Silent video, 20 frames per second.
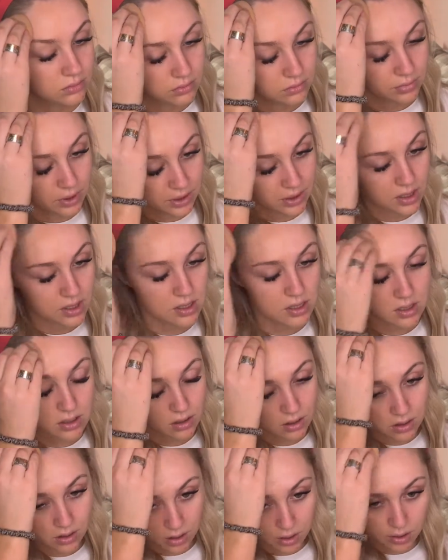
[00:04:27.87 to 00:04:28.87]
But this is a
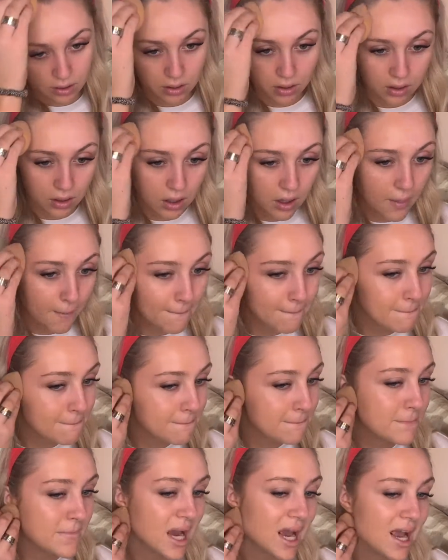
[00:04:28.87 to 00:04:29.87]
good
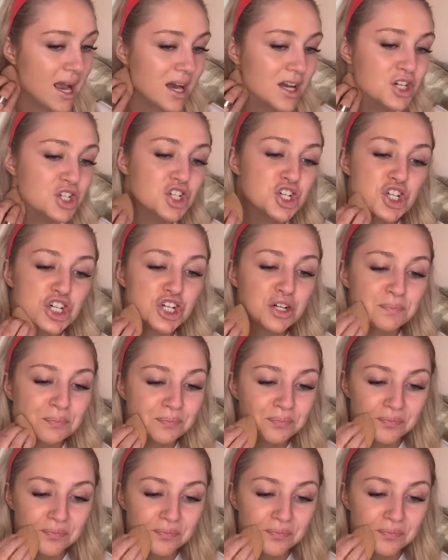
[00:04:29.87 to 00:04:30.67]
match.